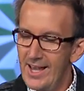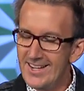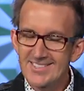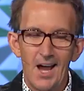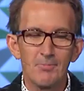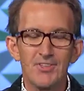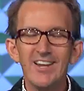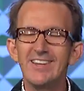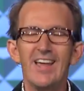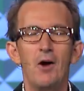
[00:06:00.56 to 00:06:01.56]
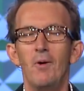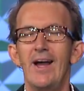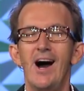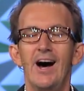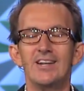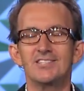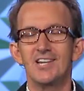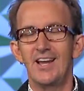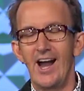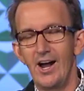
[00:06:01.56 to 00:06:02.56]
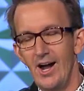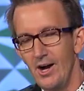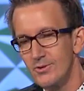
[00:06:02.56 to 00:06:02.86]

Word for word: as I'm thinking that way, honestly, I, I